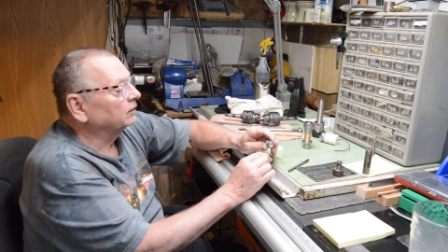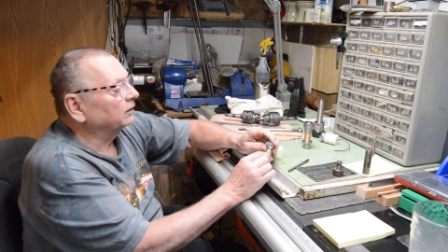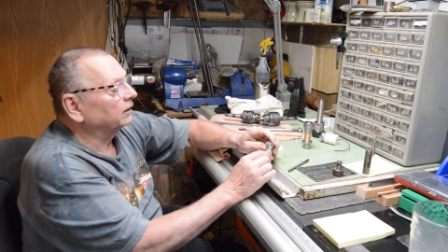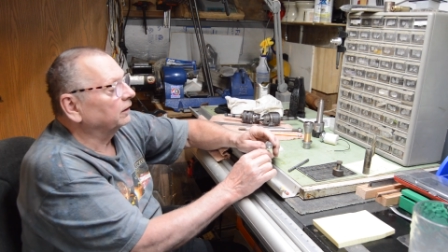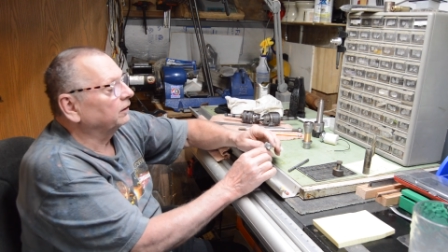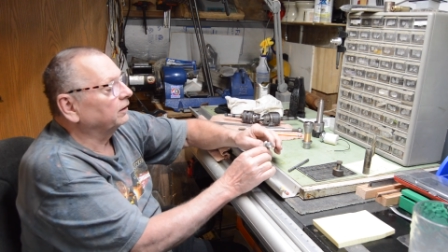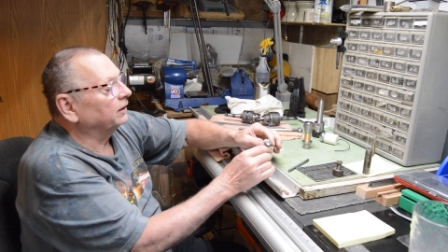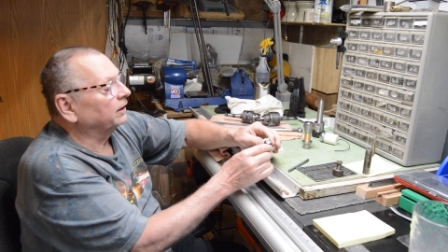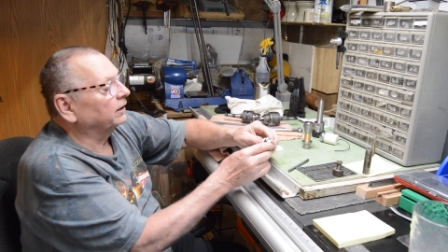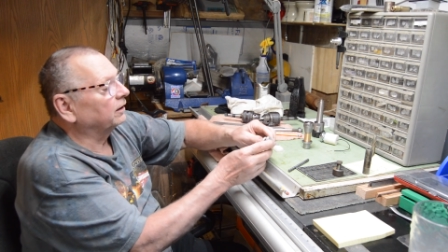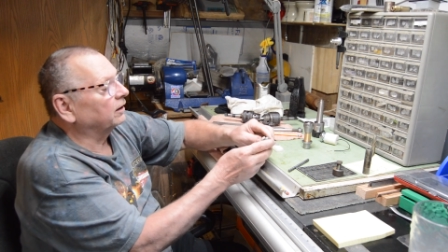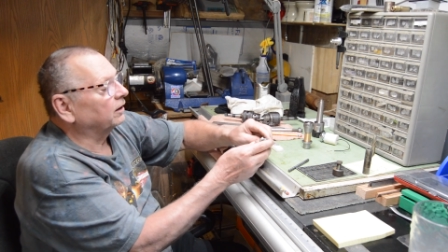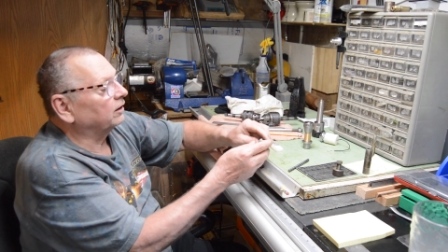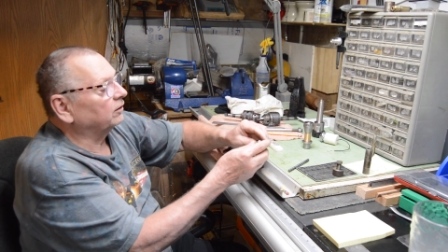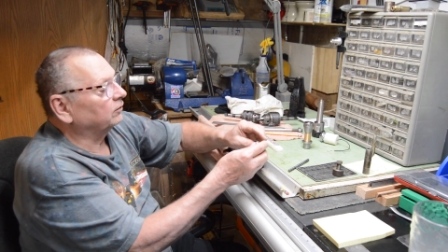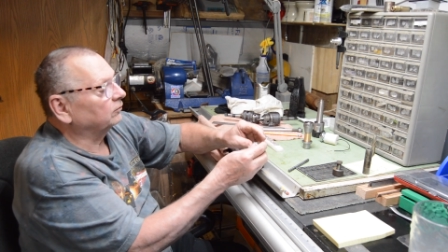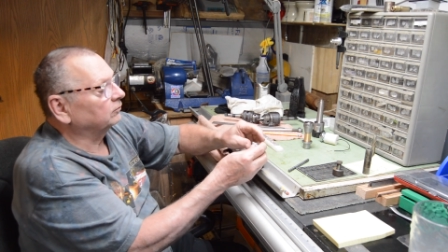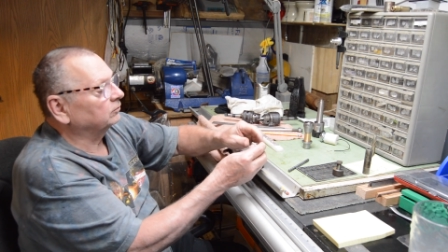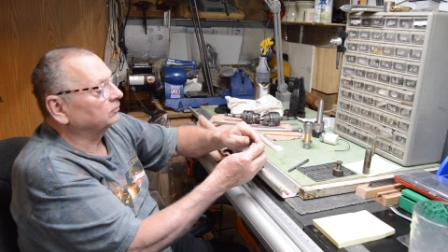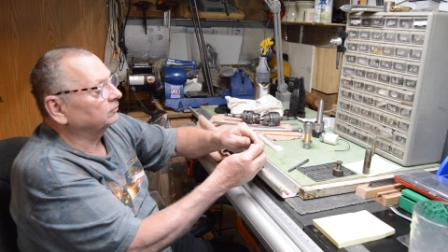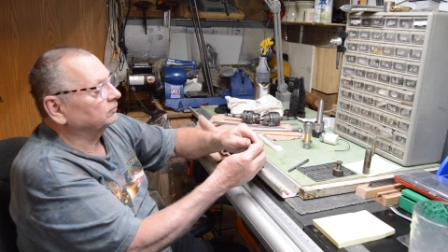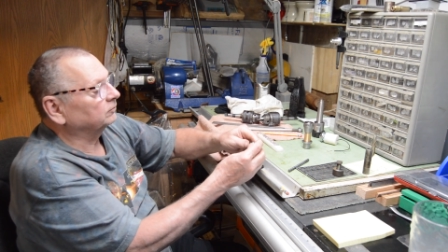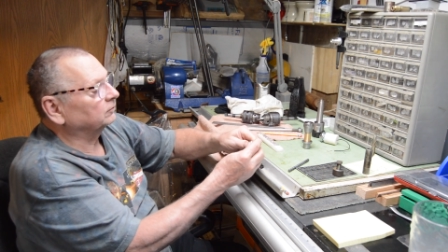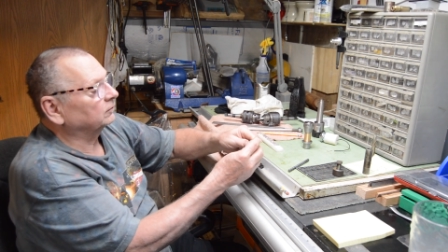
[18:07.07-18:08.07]
And then
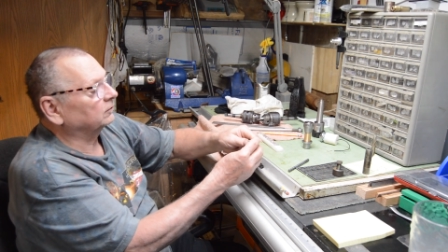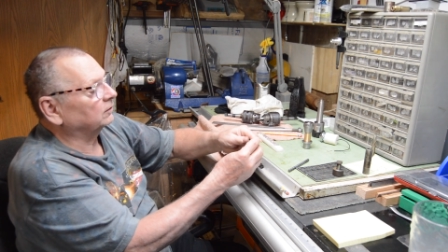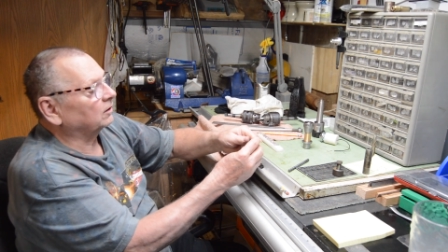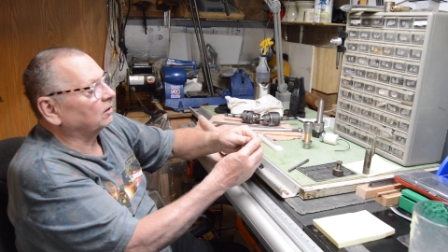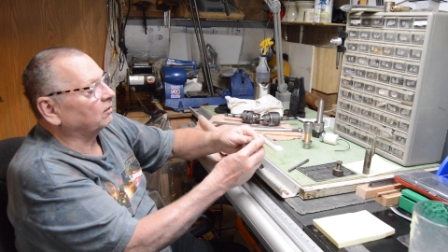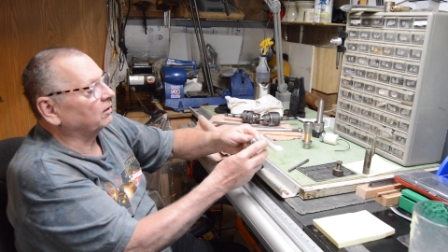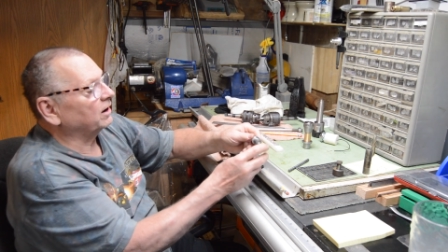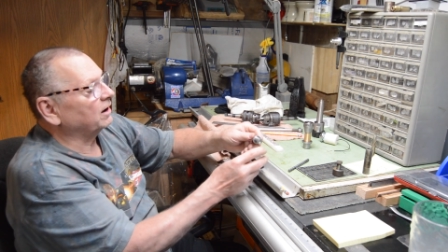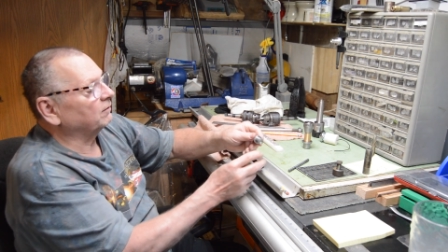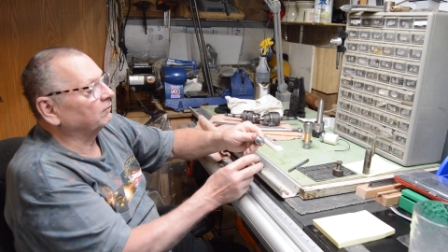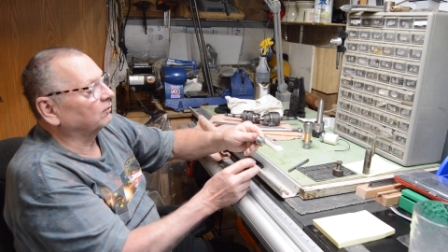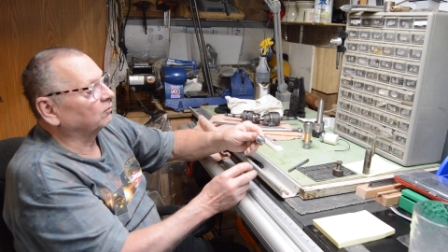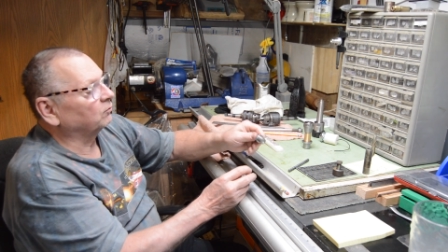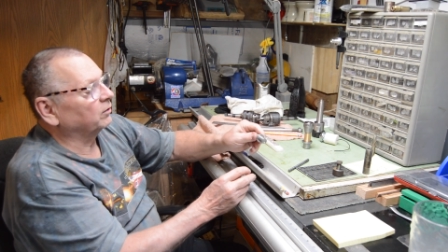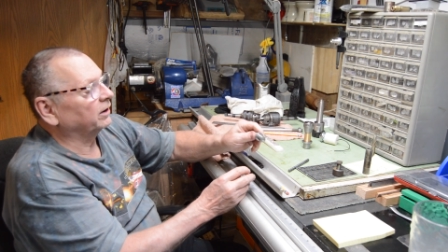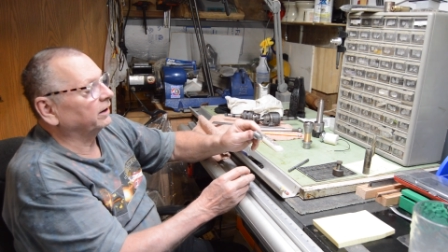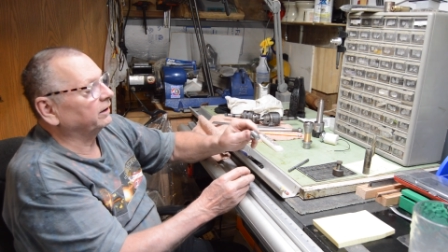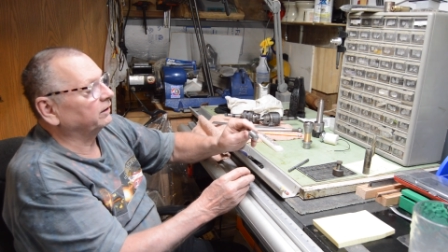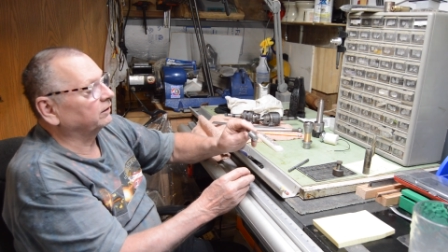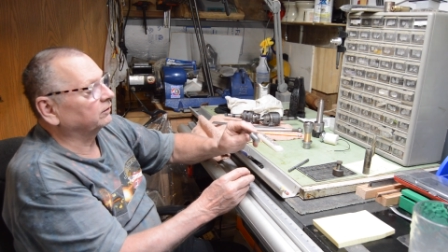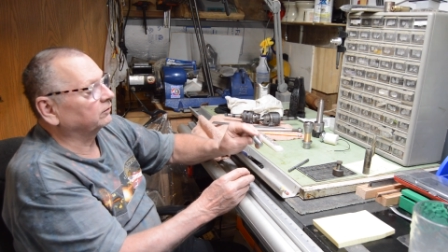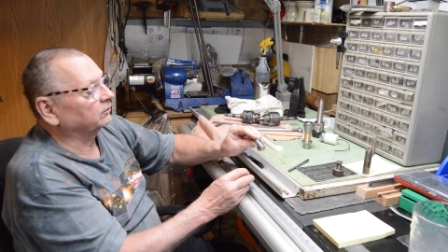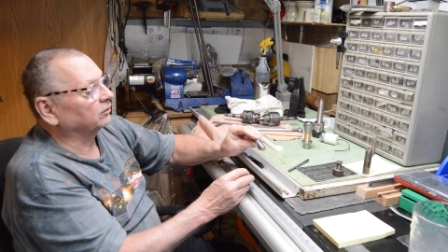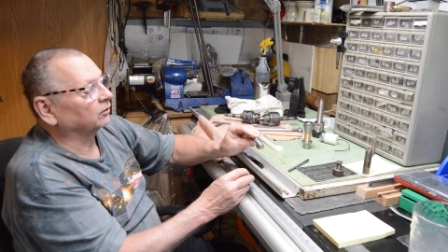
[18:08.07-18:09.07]
I'll, I'll have a
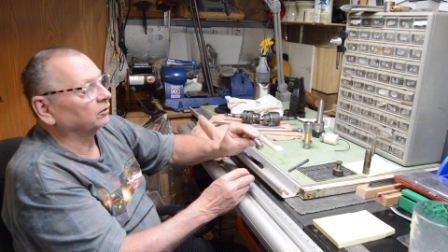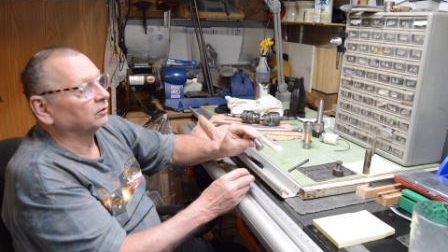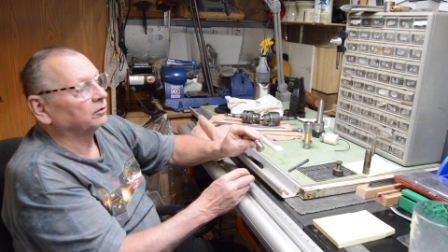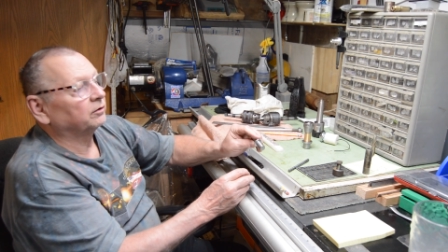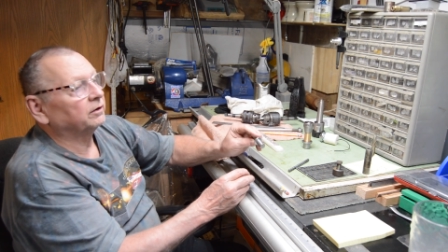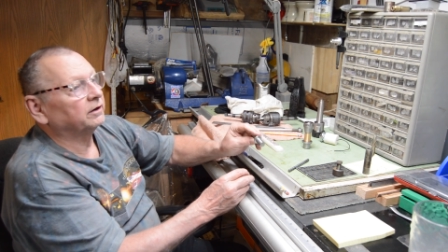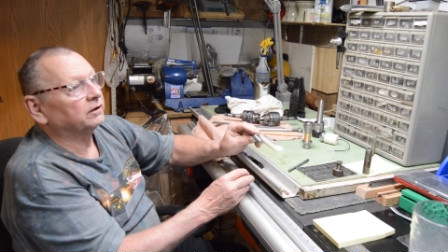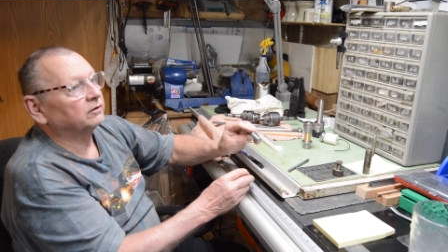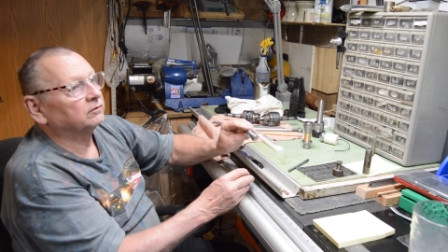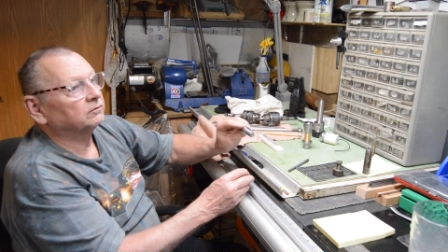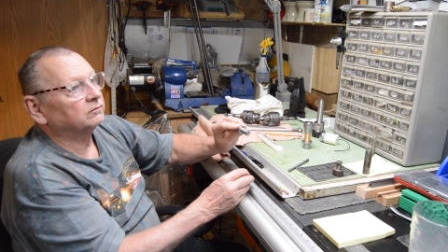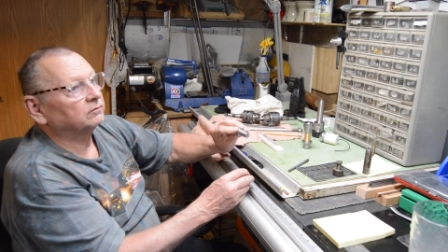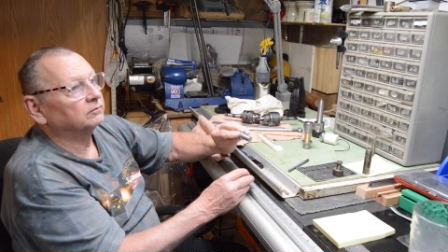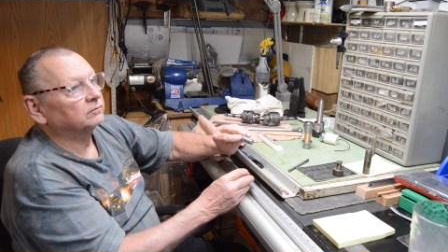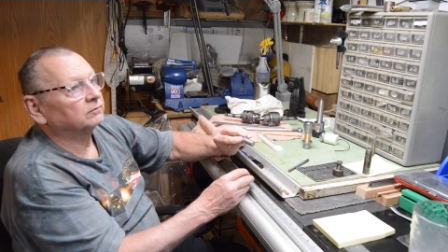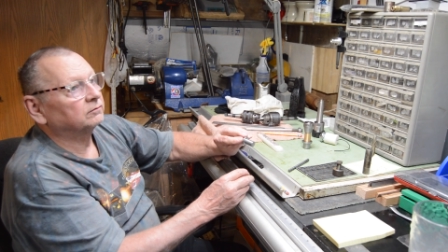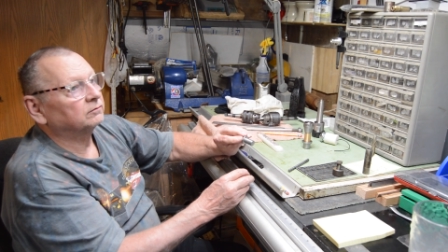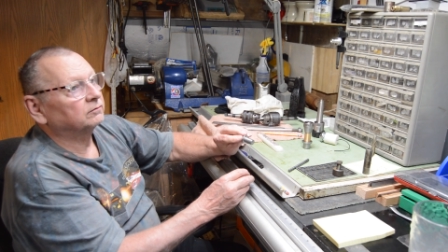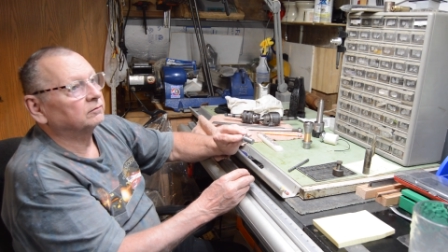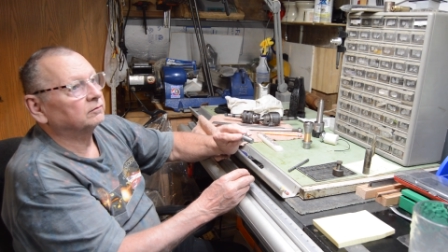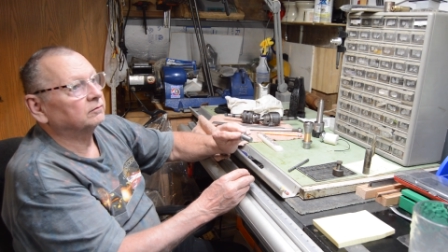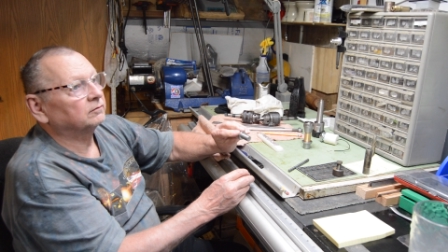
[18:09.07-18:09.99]
way to turn this